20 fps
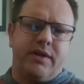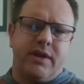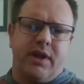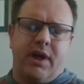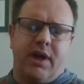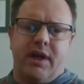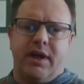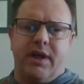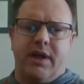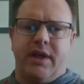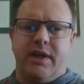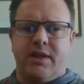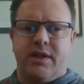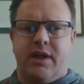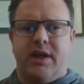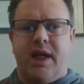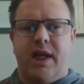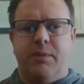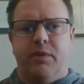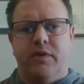is
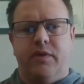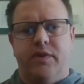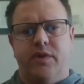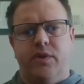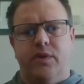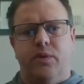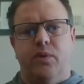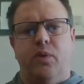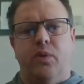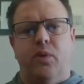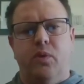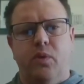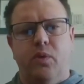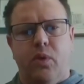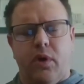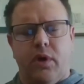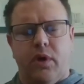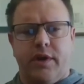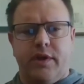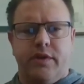unable to work